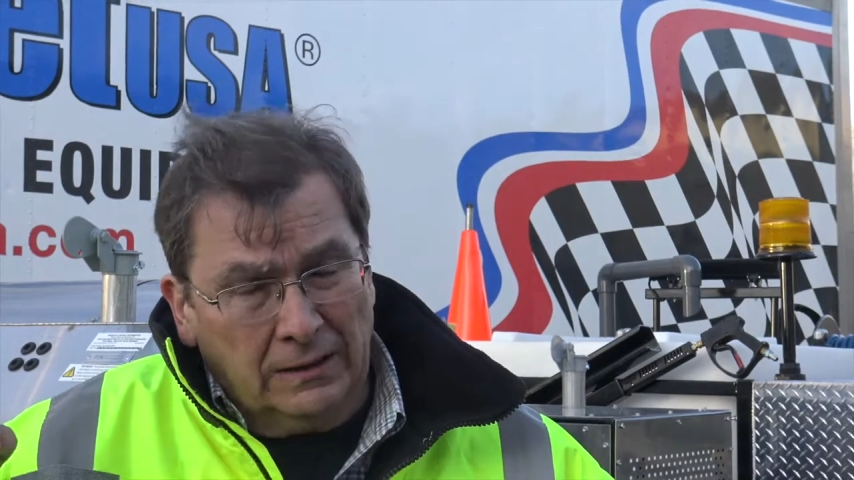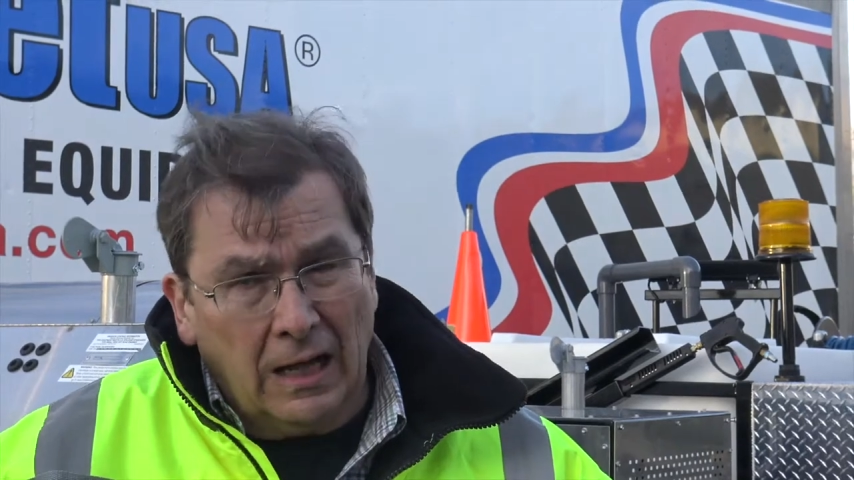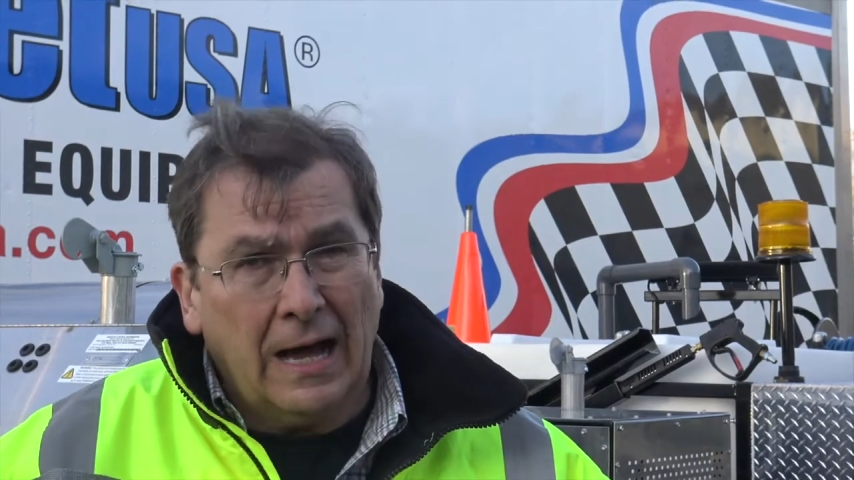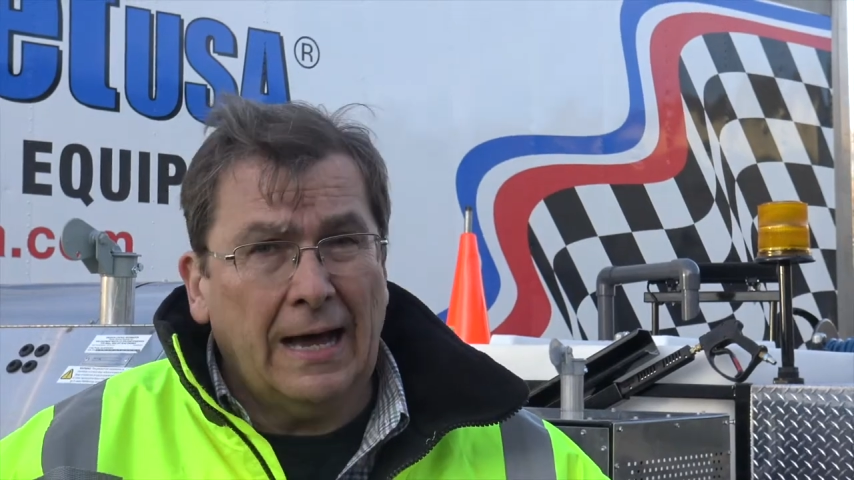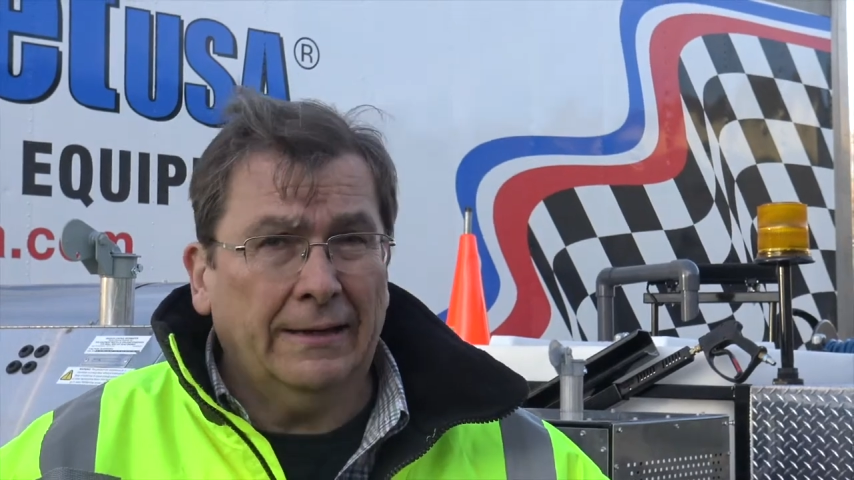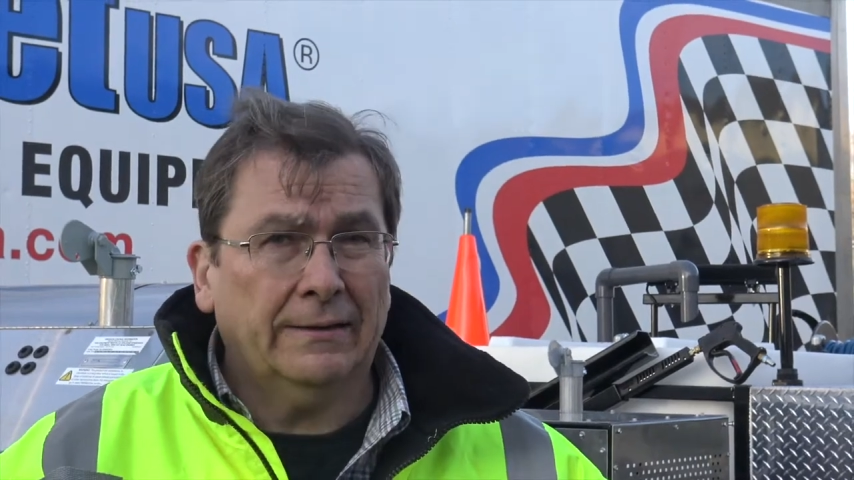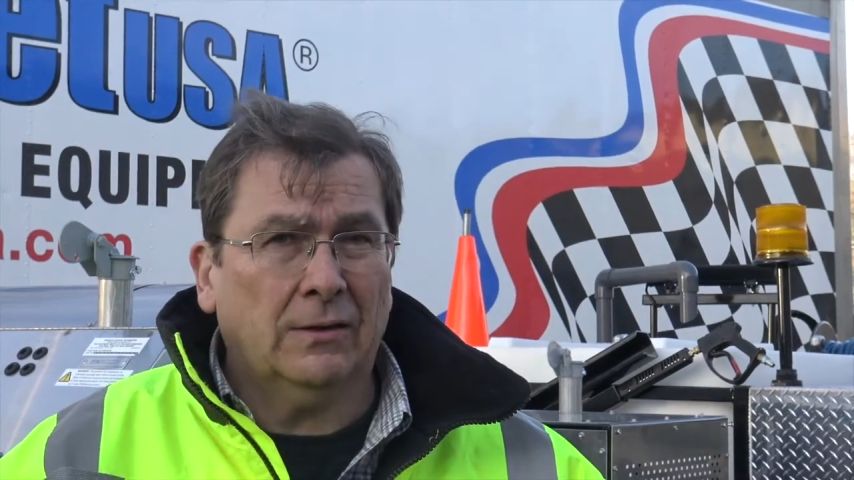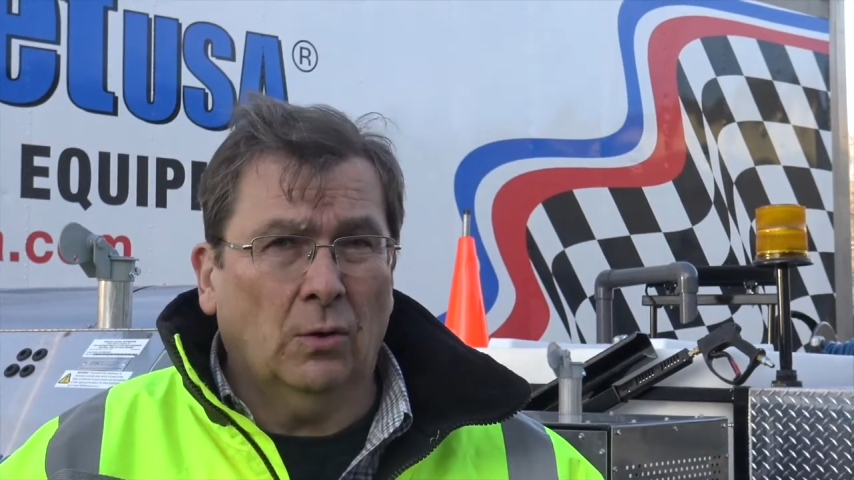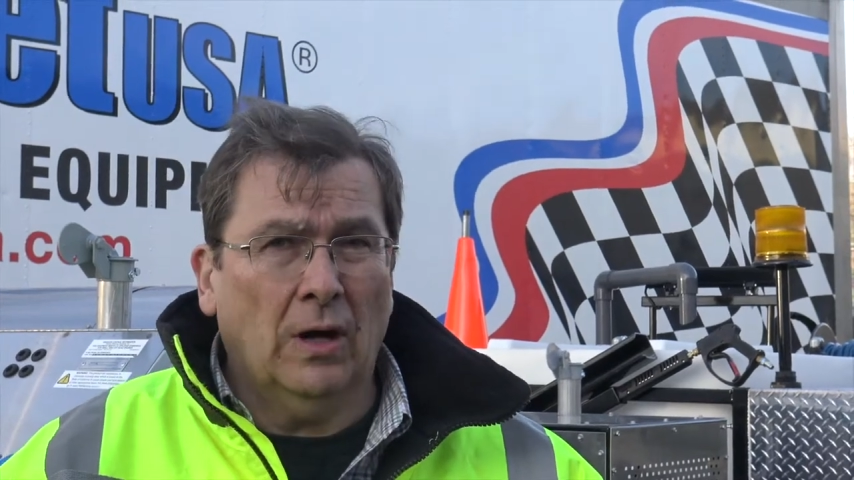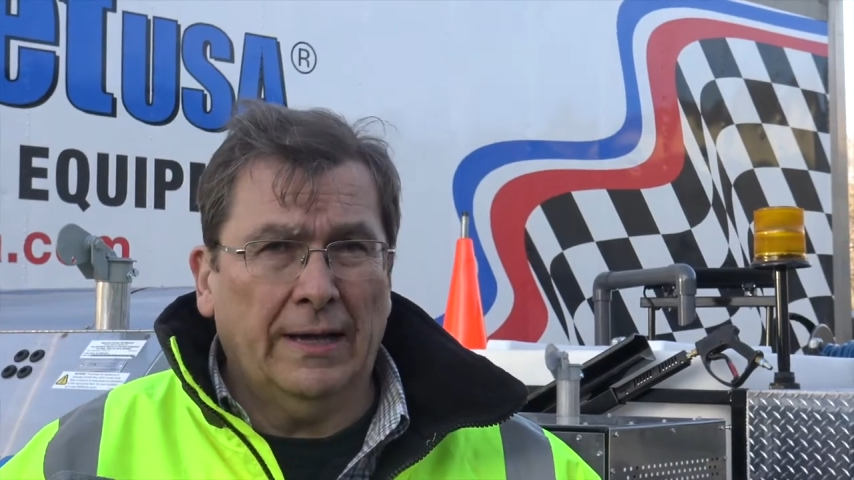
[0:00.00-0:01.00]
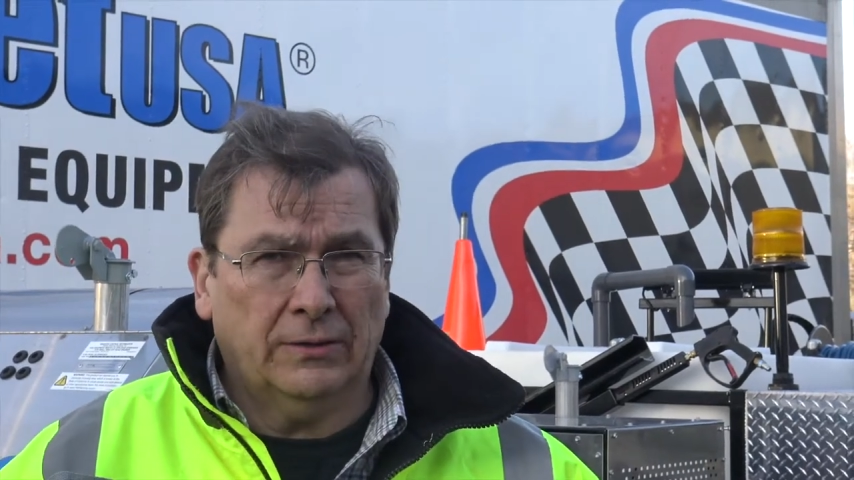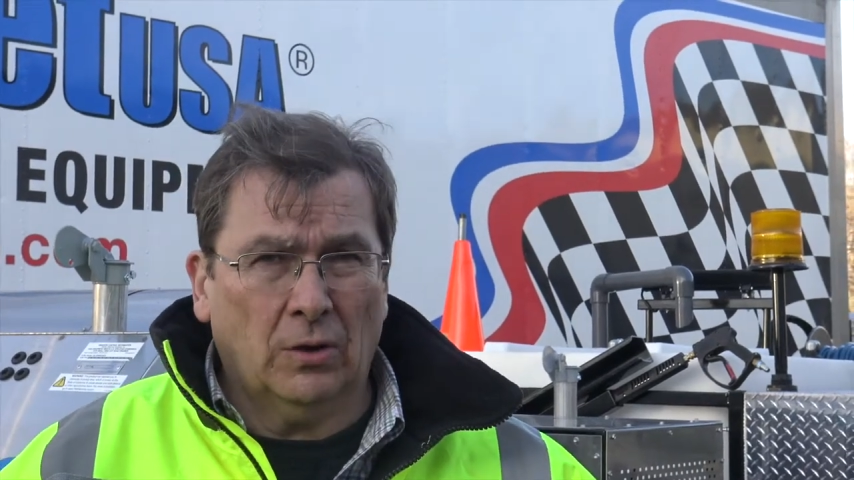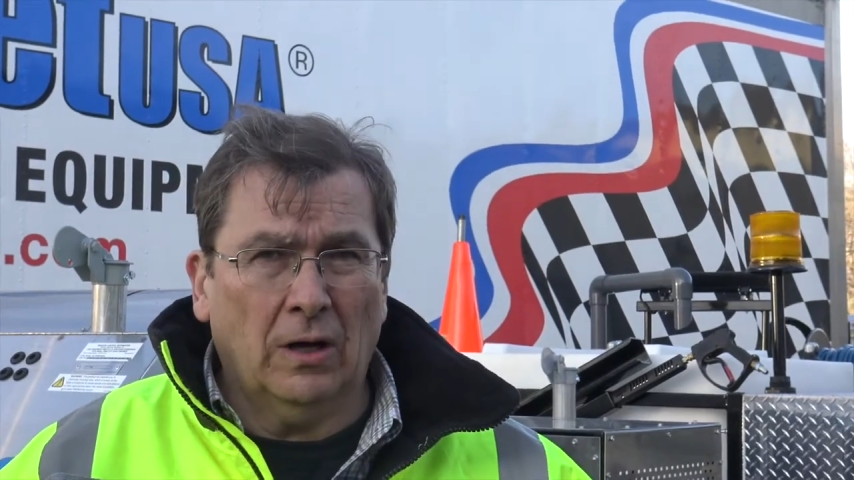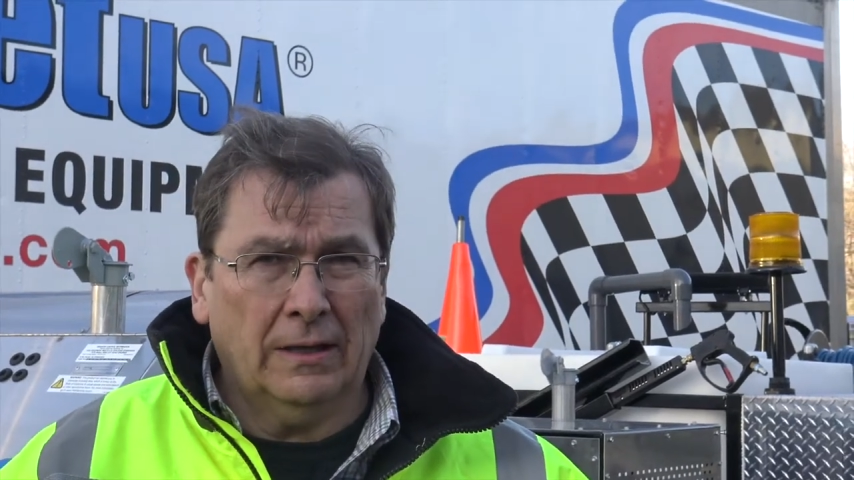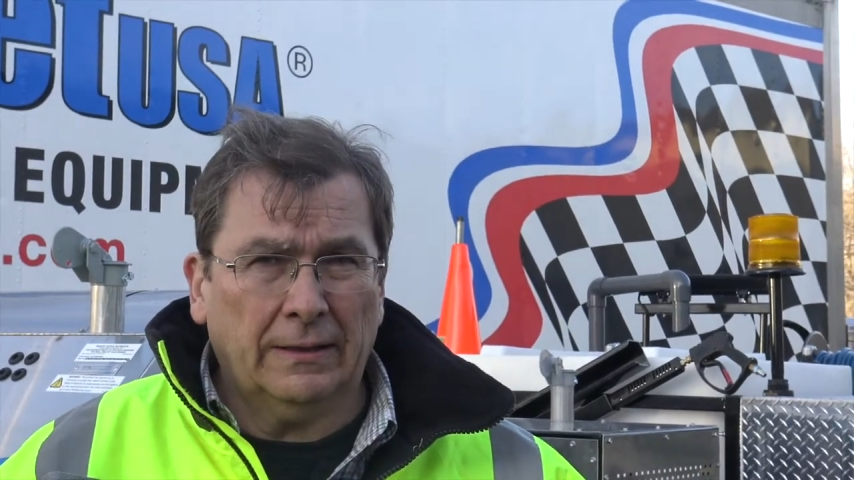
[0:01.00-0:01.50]
lot, go
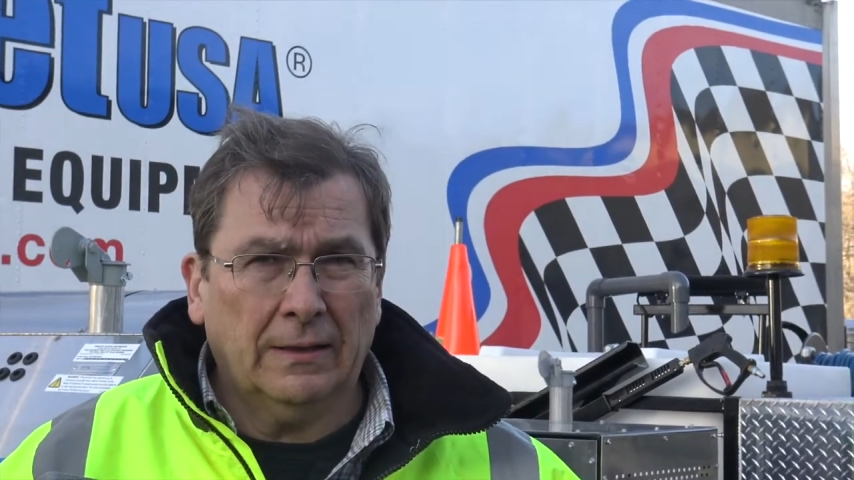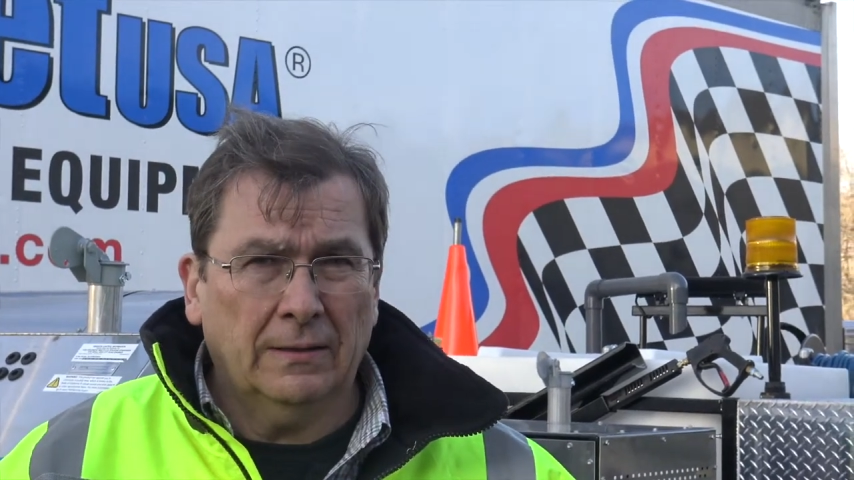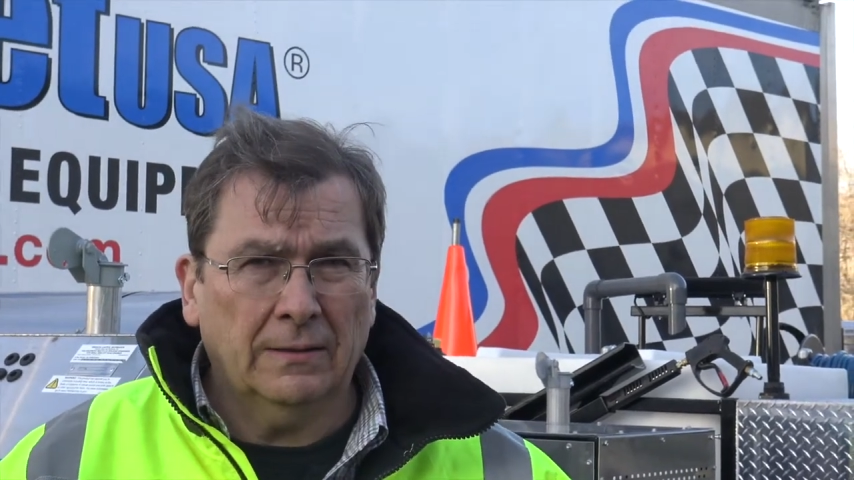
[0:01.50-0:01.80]
hydraulic.